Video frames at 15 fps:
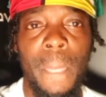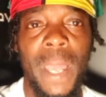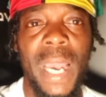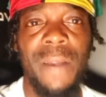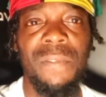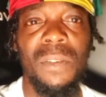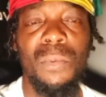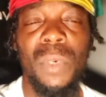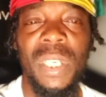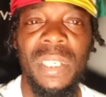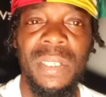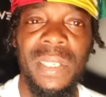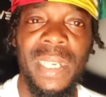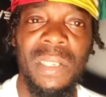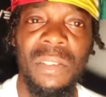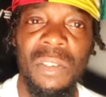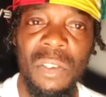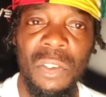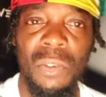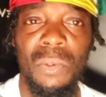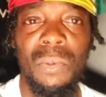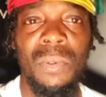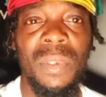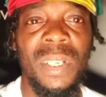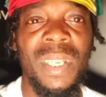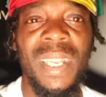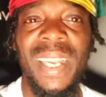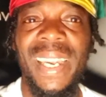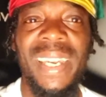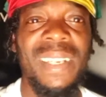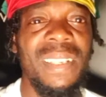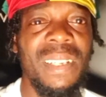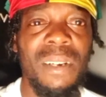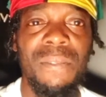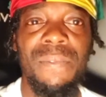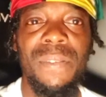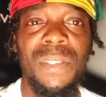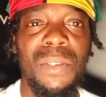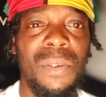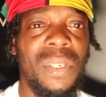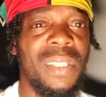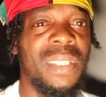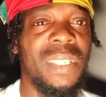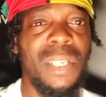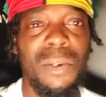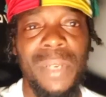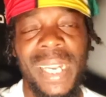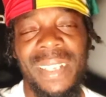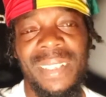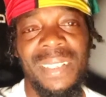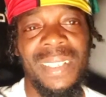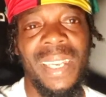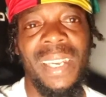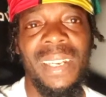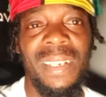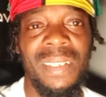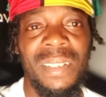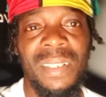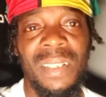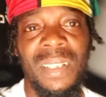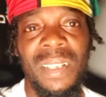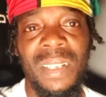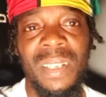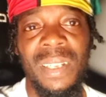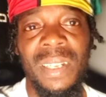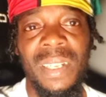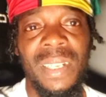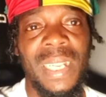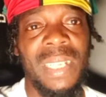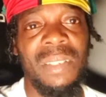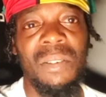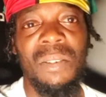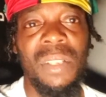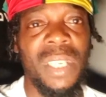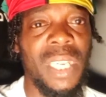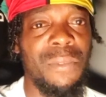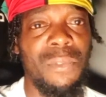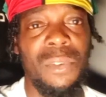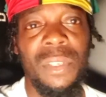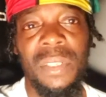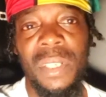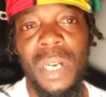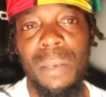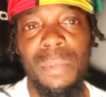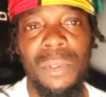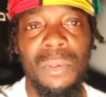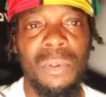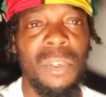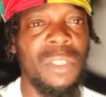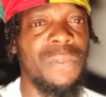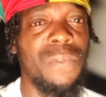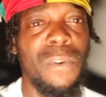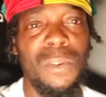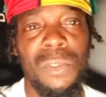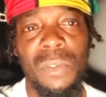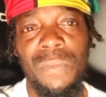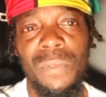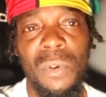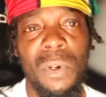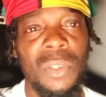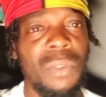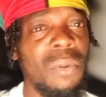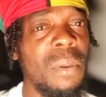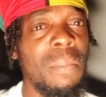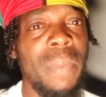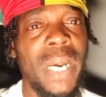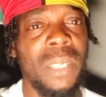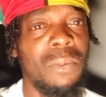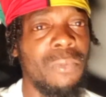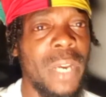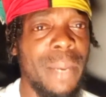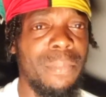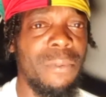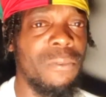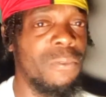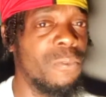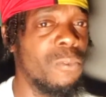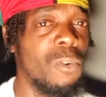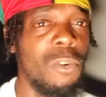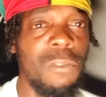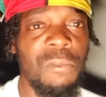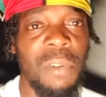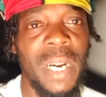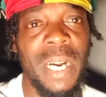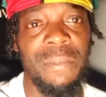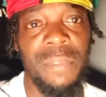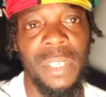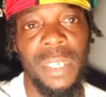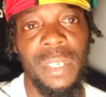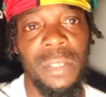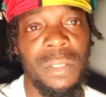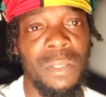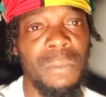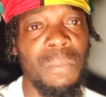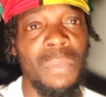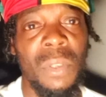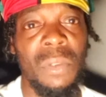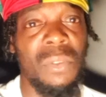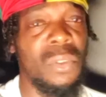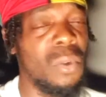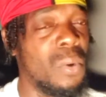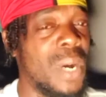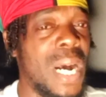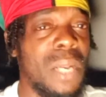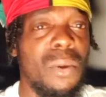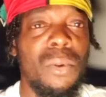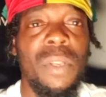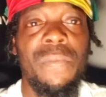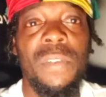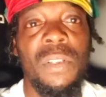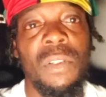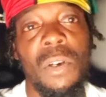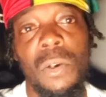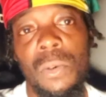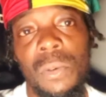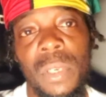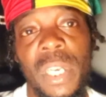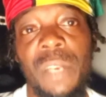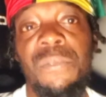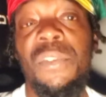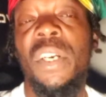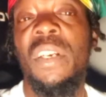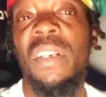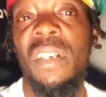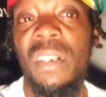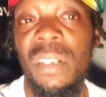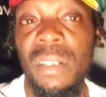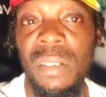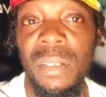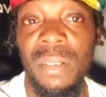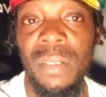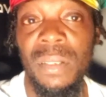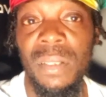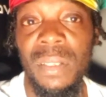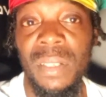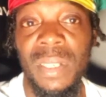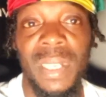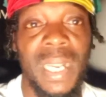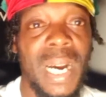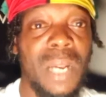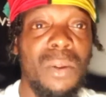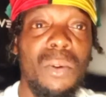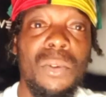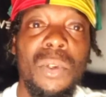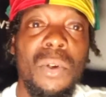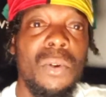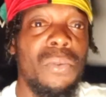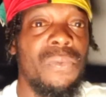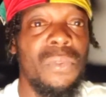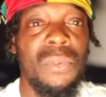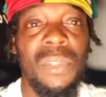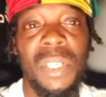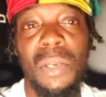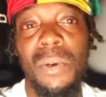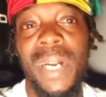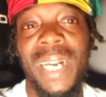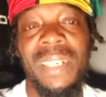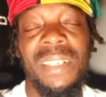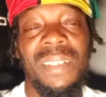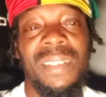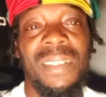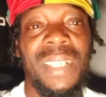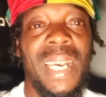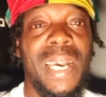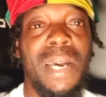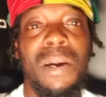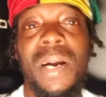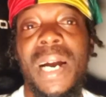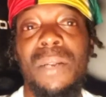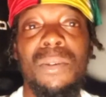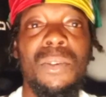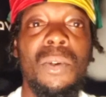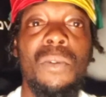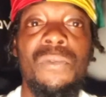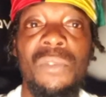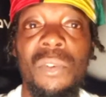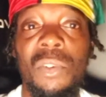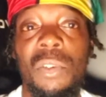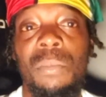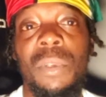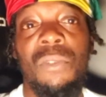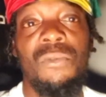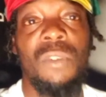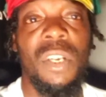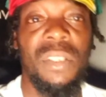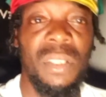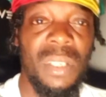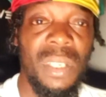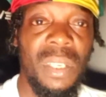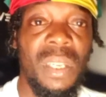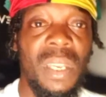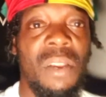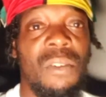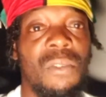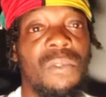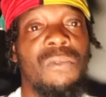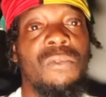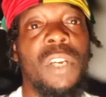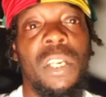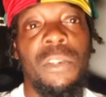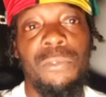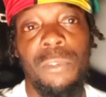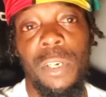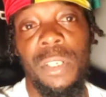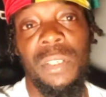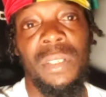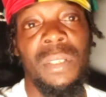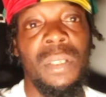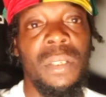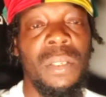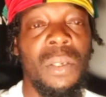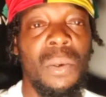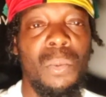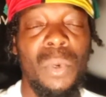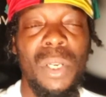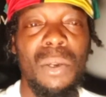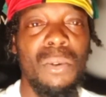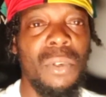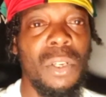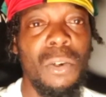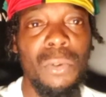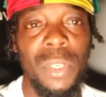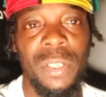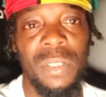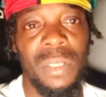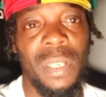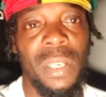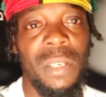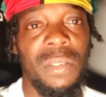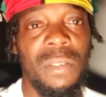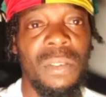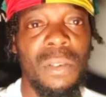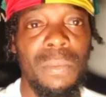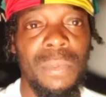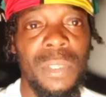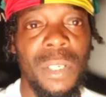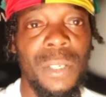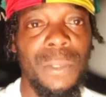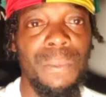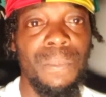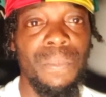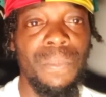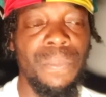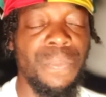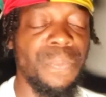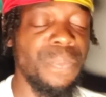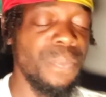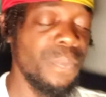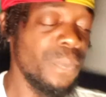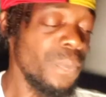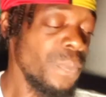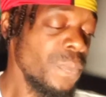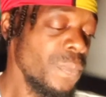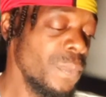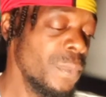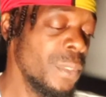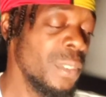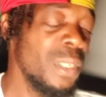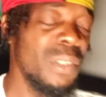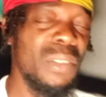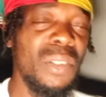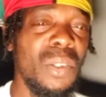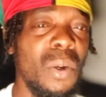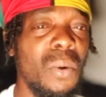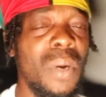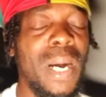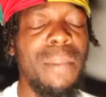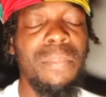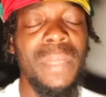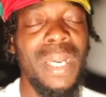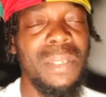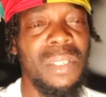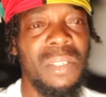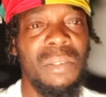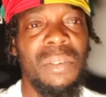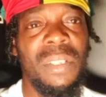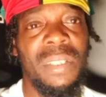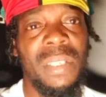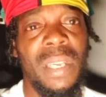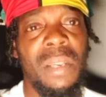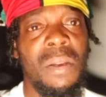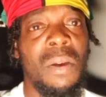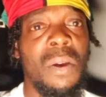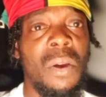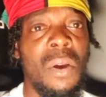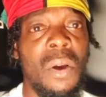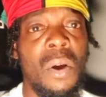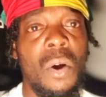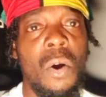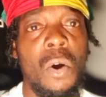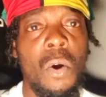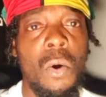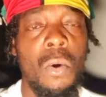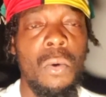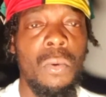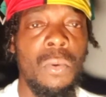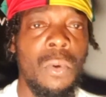after what he did to you? Ain't nothing you could say on that stage that's going to give you the W because first of all, you ain't battle rapping four or five years. So I don't even know if you're good. I don't know if you still got your style. I don't know if you're going to be rusty, ring rust. We don't know these things, you know what I'm saying? So I'm not just going to say, oh,